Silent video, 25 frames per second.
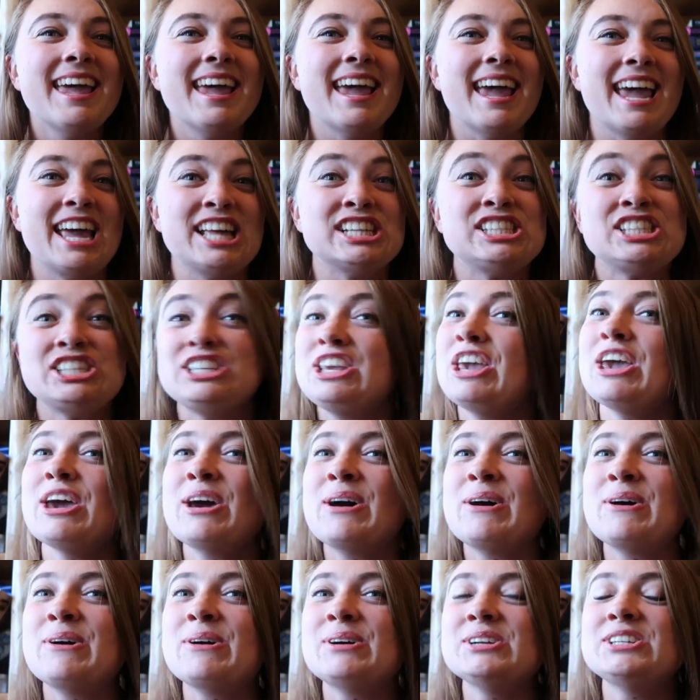It's
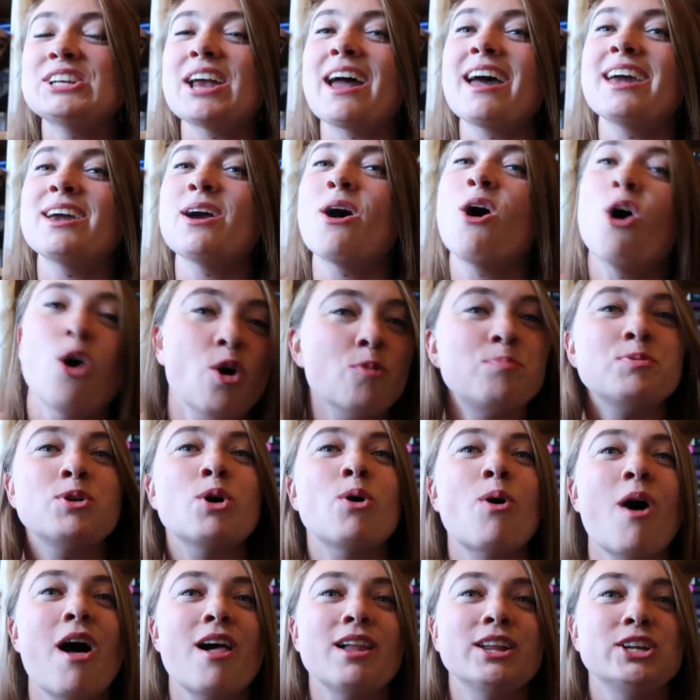huge. I hope
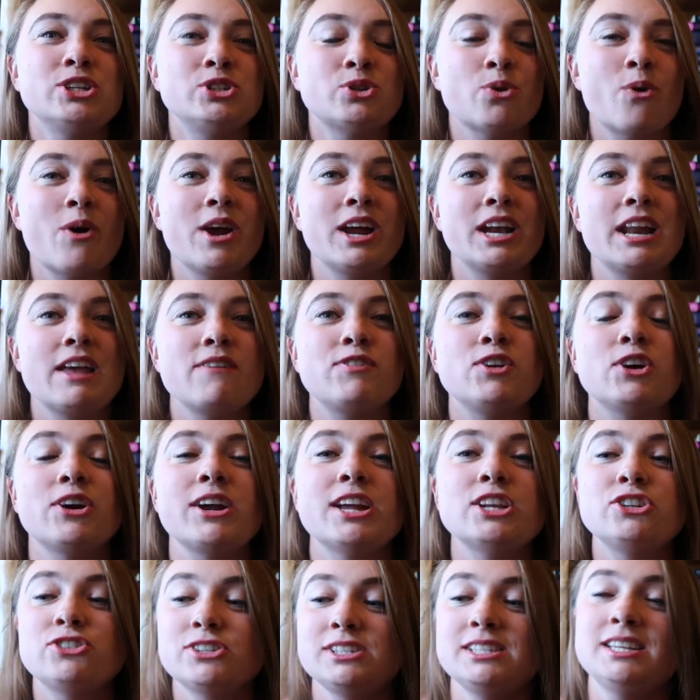you all enjoyed. If you're
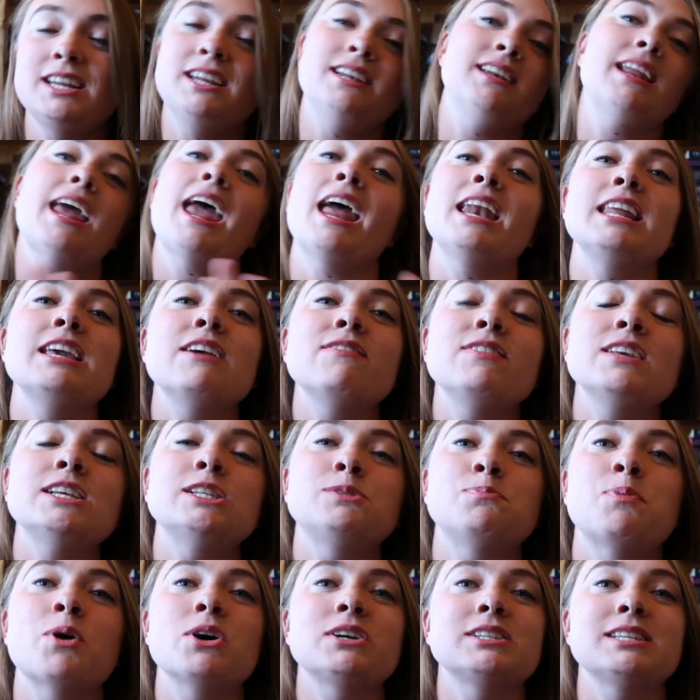interested in any of
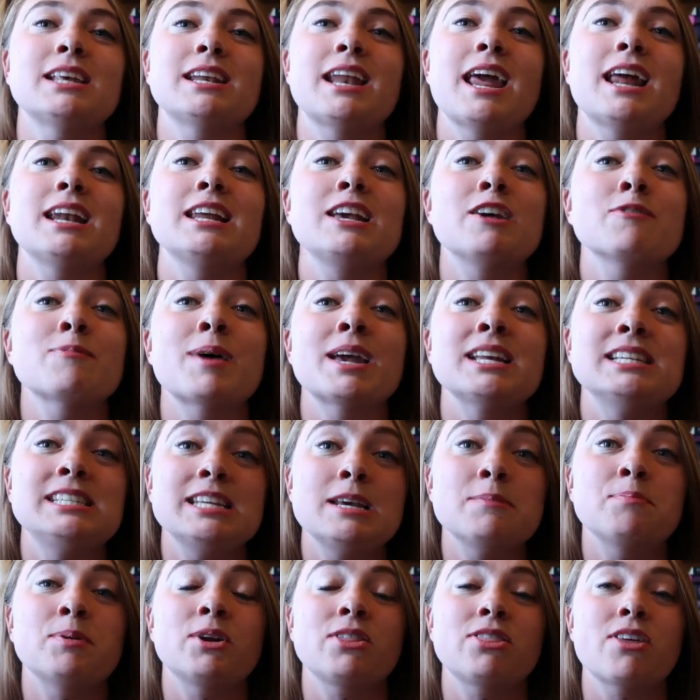these books and any of my
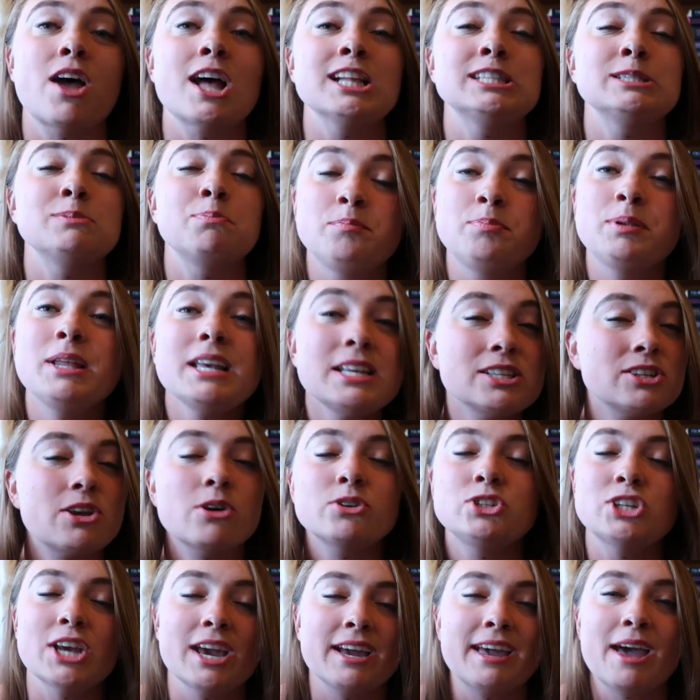deeper thoughts, please
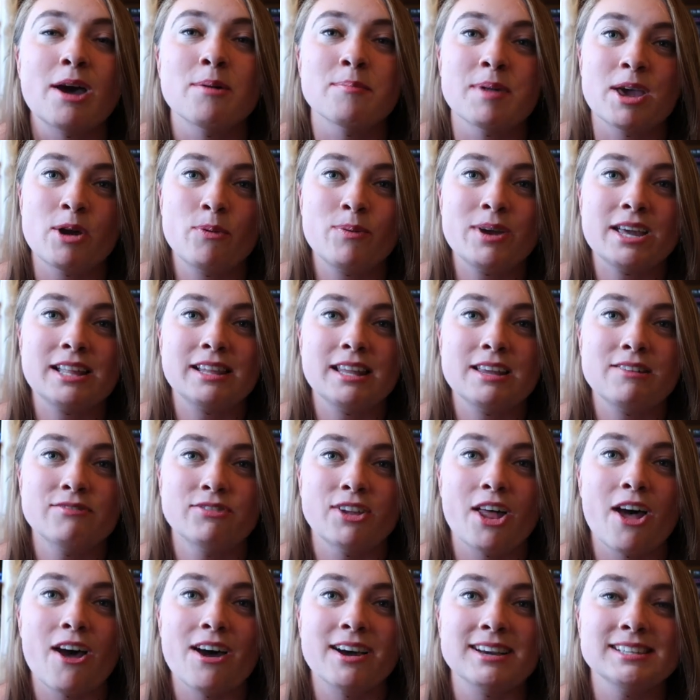go check out my weekly
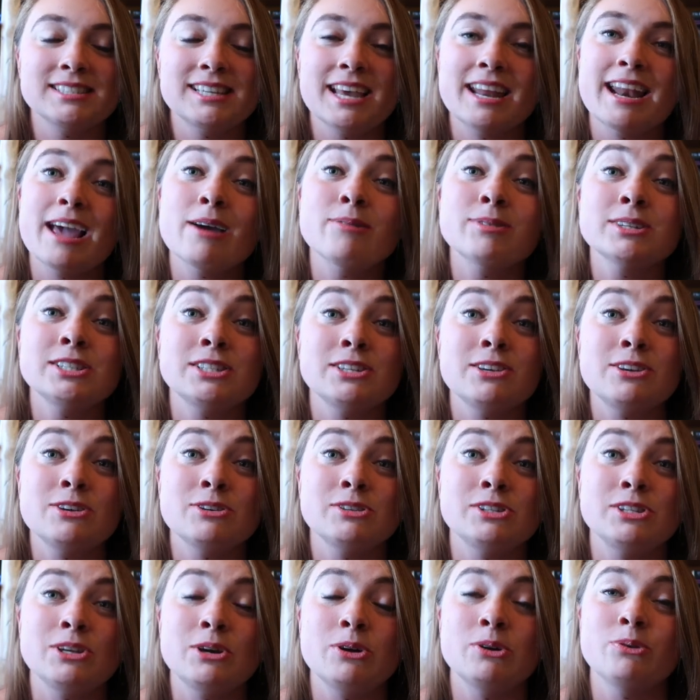vlogs, and I will see
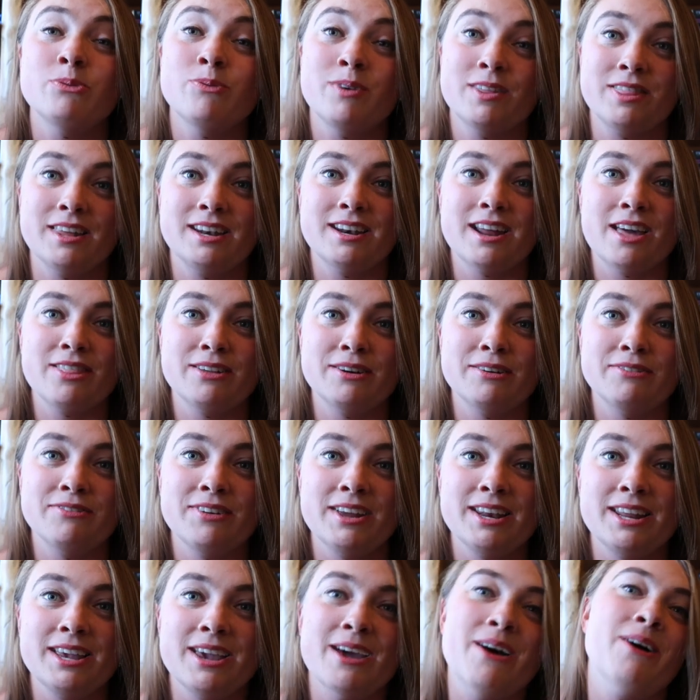you soon with another
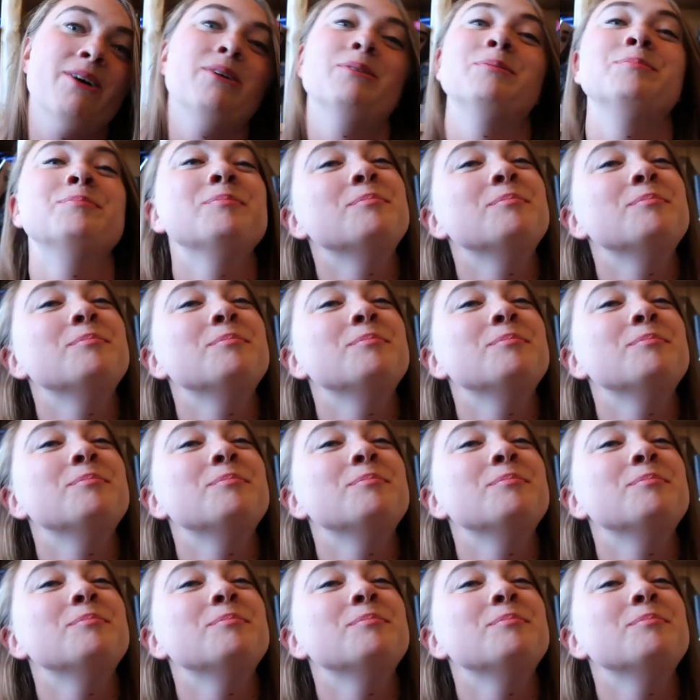video.